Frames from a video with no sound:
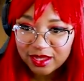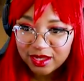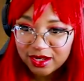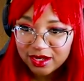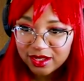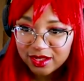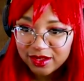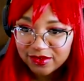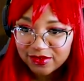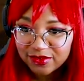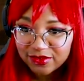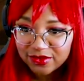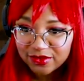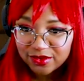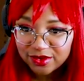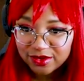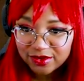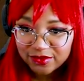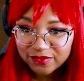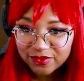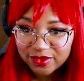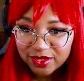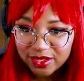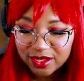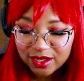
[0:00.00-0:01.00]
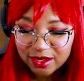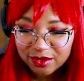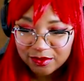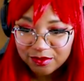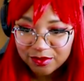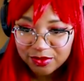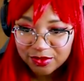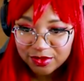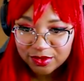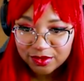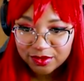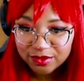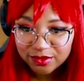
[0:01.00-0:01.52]
any sort of time
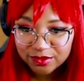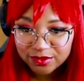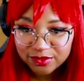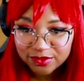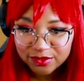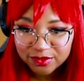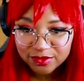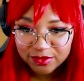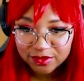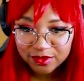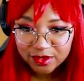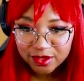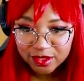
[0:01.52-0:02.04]
boost.